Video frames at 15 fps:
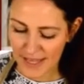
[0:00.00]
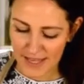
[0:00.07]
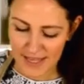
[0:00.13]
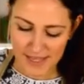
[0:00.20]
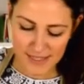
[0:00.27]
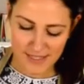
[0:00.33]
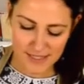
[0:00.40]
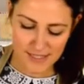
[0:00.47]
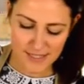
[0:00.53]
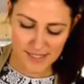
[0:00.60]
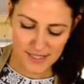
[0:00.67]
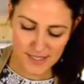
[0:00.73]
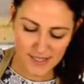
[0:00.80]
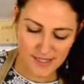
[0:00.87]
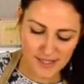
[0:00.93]
And
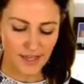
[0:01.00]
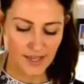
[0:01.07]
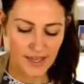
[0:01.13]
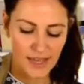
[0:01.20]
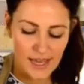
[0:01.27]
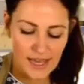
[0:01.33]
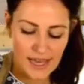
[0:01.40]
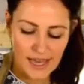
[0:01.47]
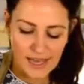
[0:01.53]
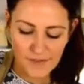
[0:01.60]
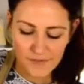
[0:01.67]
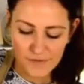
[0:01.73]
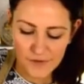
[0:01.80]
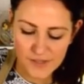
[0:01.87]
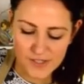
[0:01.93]

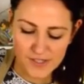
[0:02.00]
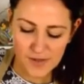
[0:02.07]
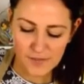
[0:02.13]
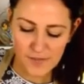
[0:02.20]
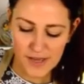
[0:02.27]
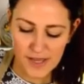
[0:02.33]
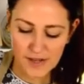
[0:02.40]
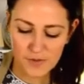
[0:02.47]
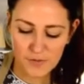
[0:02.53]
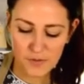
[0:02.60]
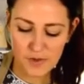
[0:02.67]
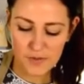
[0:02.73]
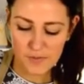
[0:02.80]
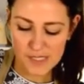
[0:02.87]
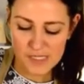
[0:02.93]
I first combine
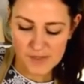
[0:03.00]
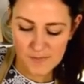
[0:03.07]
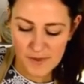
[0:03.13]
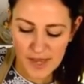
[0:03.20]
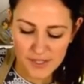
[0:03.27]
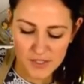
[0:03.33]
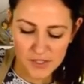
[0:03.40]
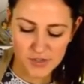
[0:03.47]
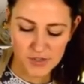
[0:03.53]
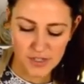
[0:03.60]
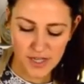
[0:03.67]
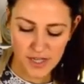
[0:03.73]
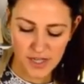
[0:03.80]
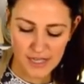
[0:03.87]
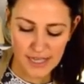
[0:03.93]
it with my
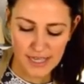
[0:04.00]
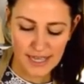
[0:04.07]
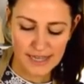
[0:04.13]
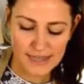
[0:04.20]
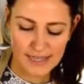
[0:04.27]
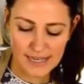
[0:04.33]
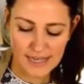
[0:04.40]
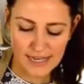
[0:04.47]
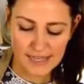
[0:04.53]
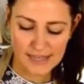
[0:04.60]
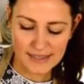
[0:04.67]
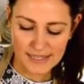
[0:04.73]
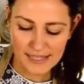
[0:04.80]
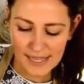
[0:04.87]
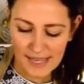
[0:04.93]
spatula, and then
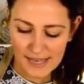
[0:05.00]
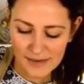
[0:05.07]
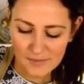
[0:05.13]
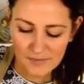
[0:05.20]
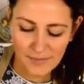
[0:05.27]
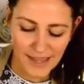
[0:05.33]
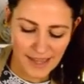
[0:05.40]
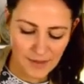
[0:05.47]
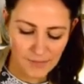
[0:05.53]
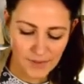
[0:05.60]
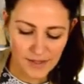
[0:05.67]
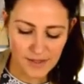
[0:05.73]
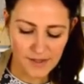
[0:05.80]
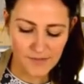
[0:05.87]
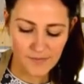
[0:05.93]
at the end
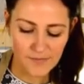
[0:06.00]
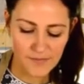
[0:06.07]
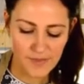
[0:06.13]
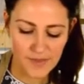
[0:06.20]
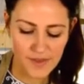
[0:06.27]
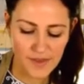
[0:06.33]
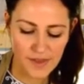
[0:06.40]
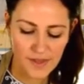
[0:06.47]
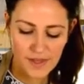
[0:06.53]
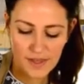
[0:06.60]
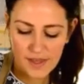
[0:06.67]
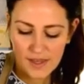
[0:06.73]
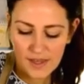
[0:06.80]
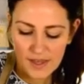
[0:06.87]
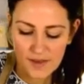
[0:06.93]
maybe
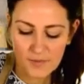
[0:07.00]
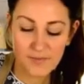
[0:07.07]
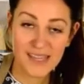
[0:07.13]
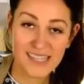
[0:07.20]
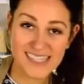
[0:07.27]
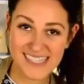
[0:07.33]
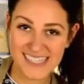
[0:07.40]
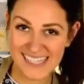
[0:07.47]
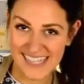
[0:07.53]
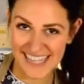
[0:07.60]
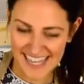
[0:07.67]
Mix it